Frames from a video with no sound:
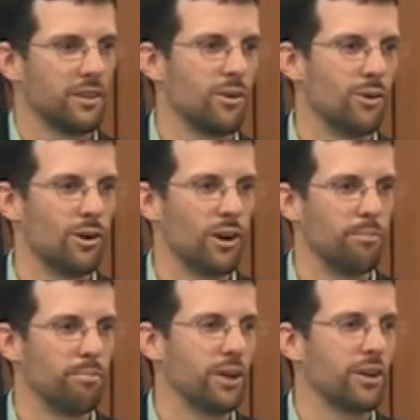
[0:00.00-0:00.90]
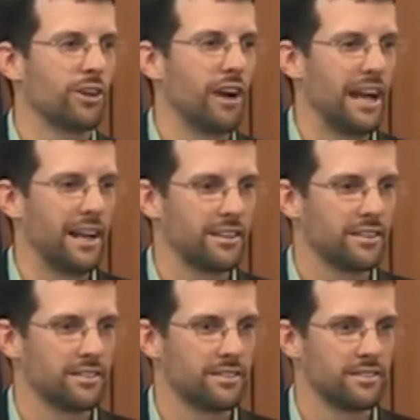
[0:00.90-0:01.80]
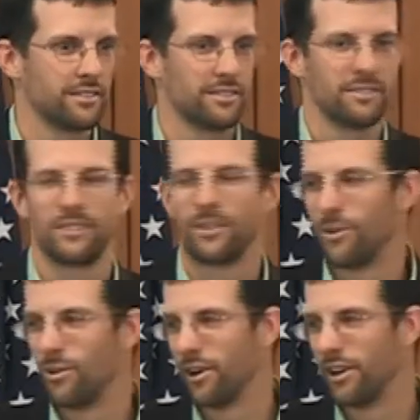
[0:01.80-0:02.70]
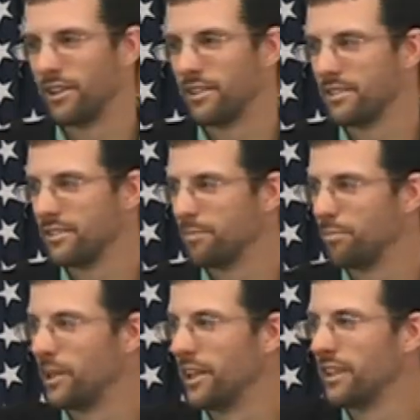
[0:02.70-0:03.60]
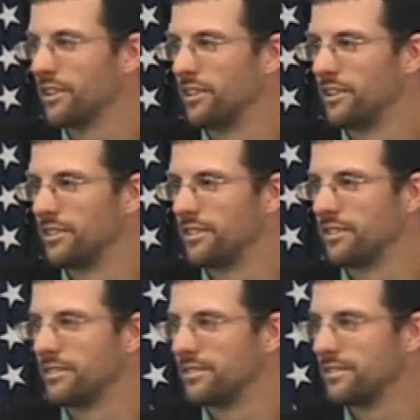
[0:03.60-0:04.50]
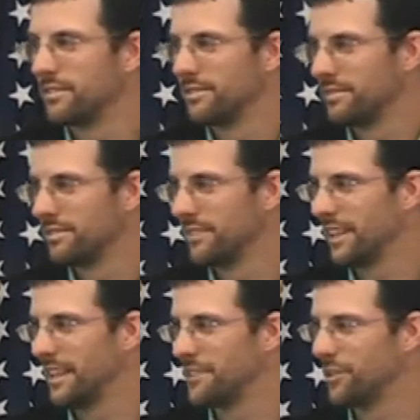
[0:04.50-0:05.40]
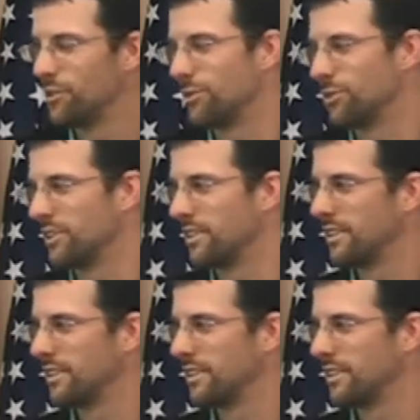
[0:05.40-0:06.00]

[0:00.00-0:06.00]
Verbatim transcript: or bureaucratic or political institution?